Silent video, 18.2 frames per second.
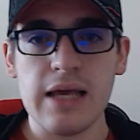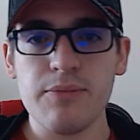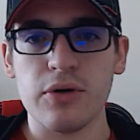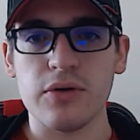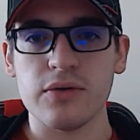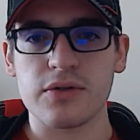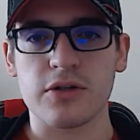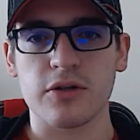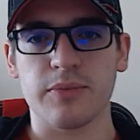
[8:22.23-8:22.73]

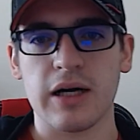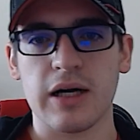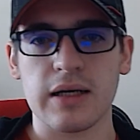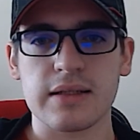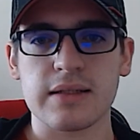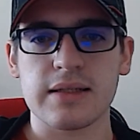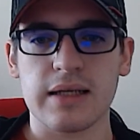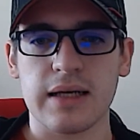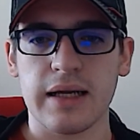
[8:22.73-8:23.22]
booster
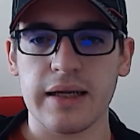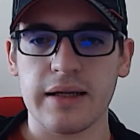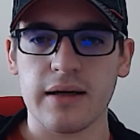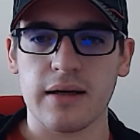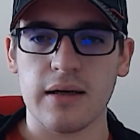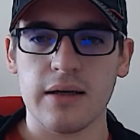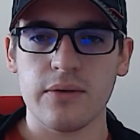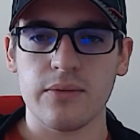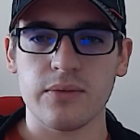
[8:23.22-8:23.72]
box that I
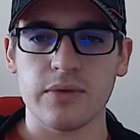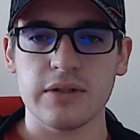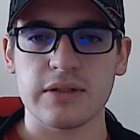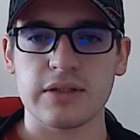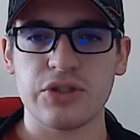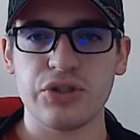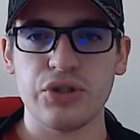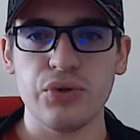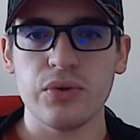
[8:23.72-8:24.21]
got
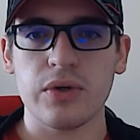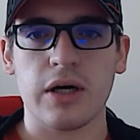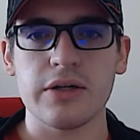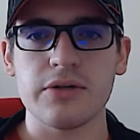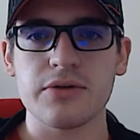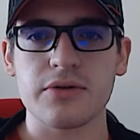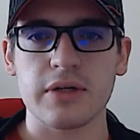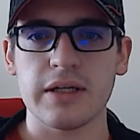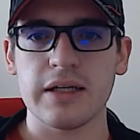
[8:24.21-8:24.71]
was
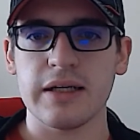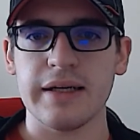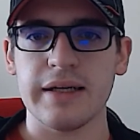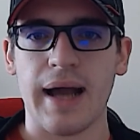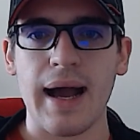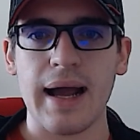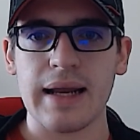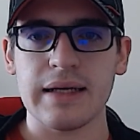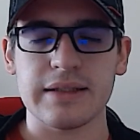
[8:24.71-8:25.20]

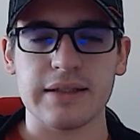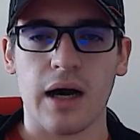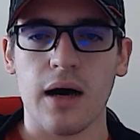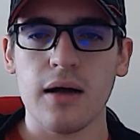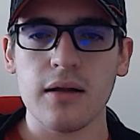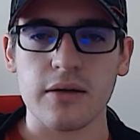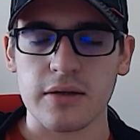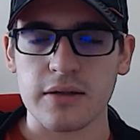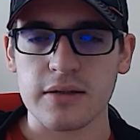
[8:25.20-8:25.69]

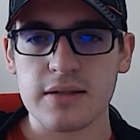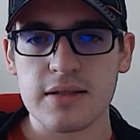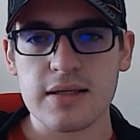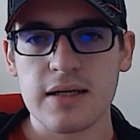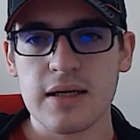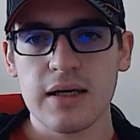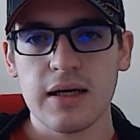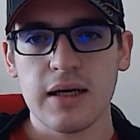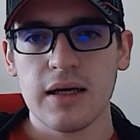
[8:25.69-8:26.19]

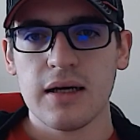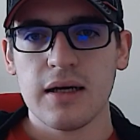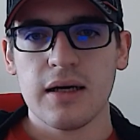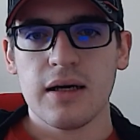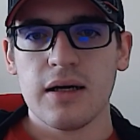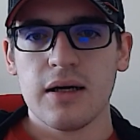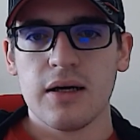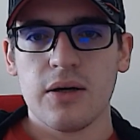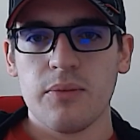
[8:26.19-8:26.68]
$209,
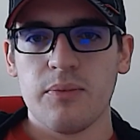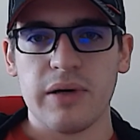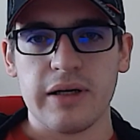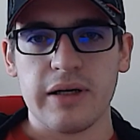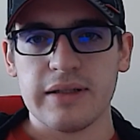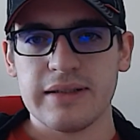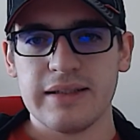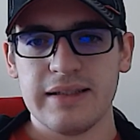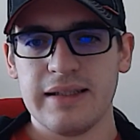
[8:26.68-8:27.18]

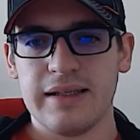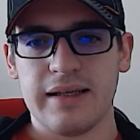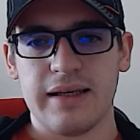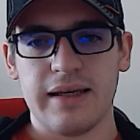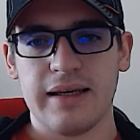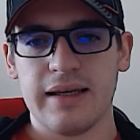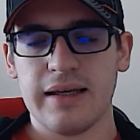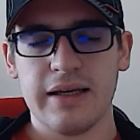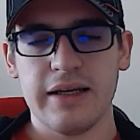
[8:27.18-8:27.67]
but
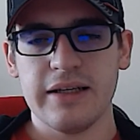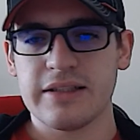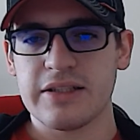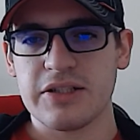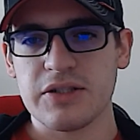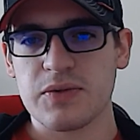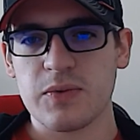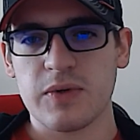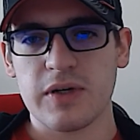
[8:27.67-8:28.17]
it's
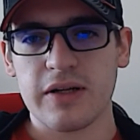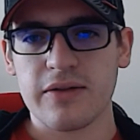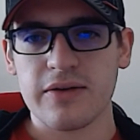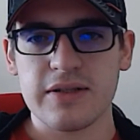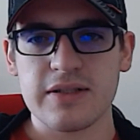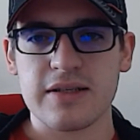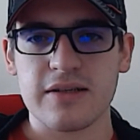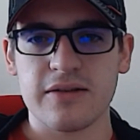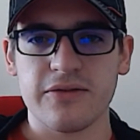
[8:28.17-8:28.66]
just one of
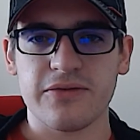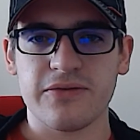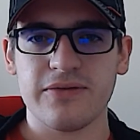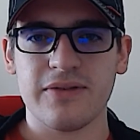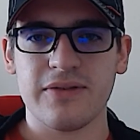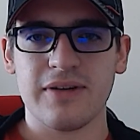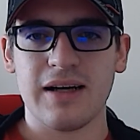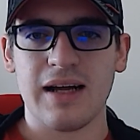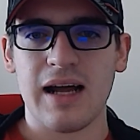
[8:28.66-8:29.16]
those
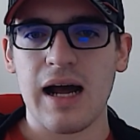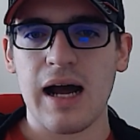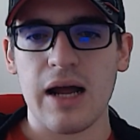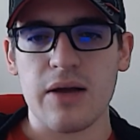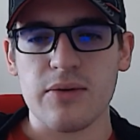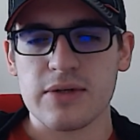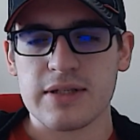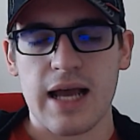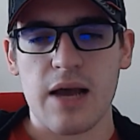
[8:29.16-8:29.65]
of,
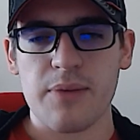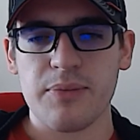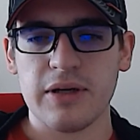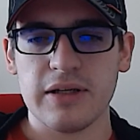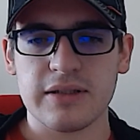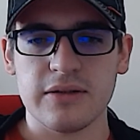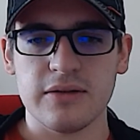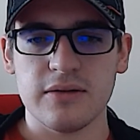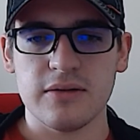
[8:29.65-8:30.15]
I was
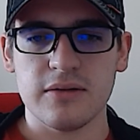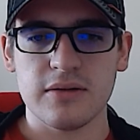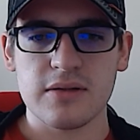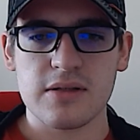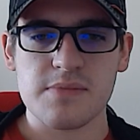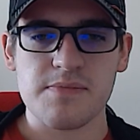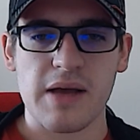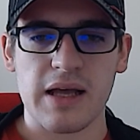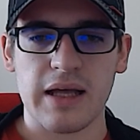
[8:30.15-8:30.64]
happy
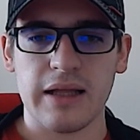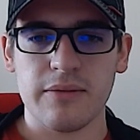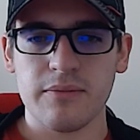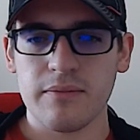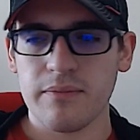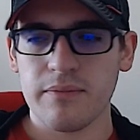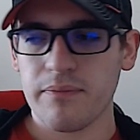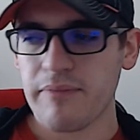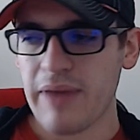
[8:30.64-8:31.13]
to pay
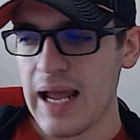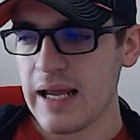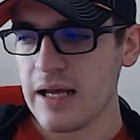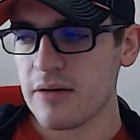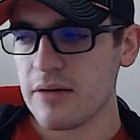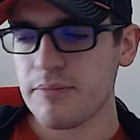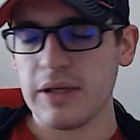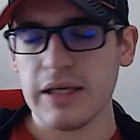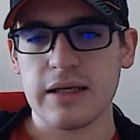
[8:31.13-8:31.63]

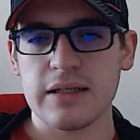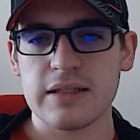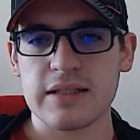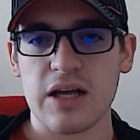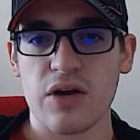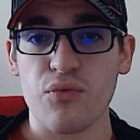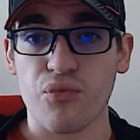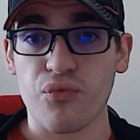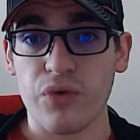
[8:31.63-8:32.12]
it because
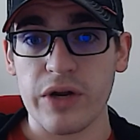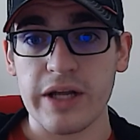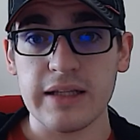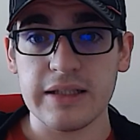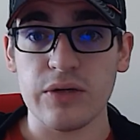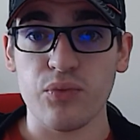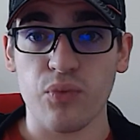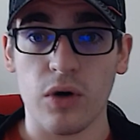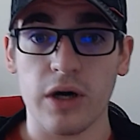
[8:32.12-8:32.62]
I
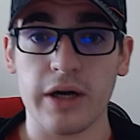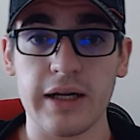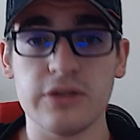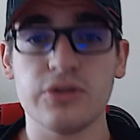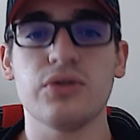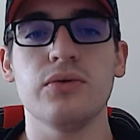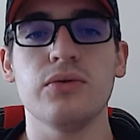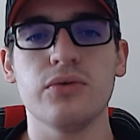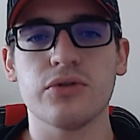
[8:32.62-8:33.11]
really
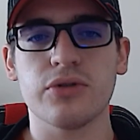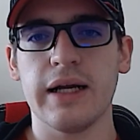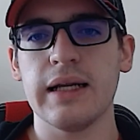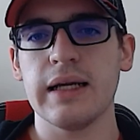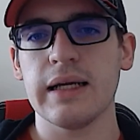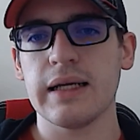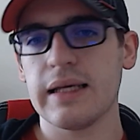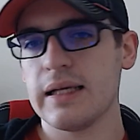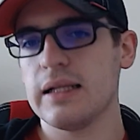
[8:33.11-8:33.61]
wanted to try
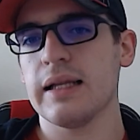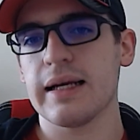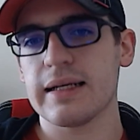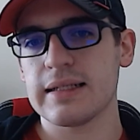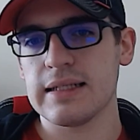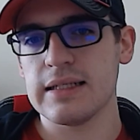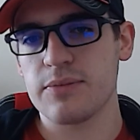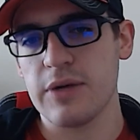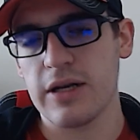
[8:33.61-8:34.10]
to
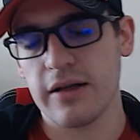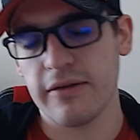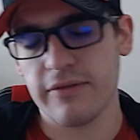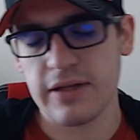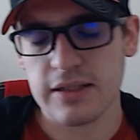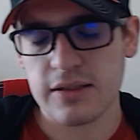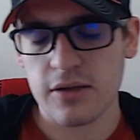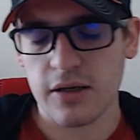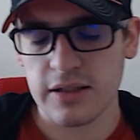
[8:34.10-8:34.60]
collect as many of
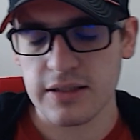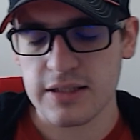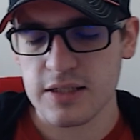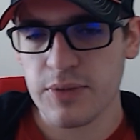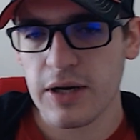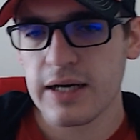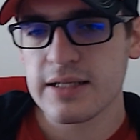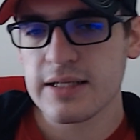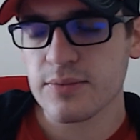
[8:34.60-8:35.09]
these cards as
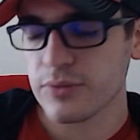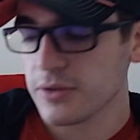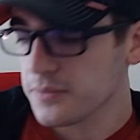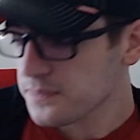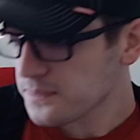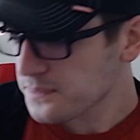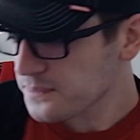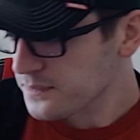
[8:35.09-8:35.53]
possible.